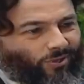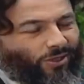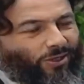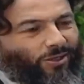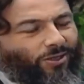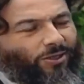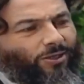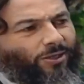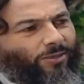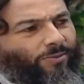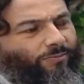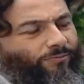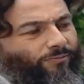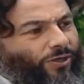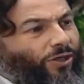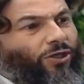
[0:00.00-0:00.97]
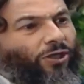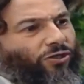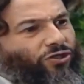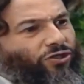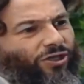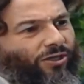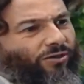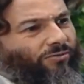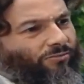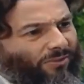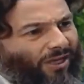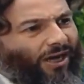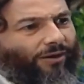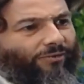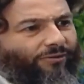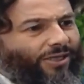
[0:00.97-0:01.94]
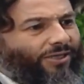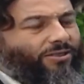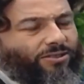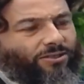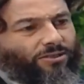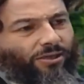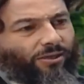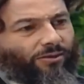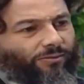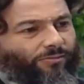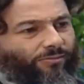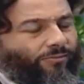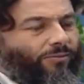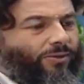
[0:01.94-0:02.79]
in a nutshell how that is done?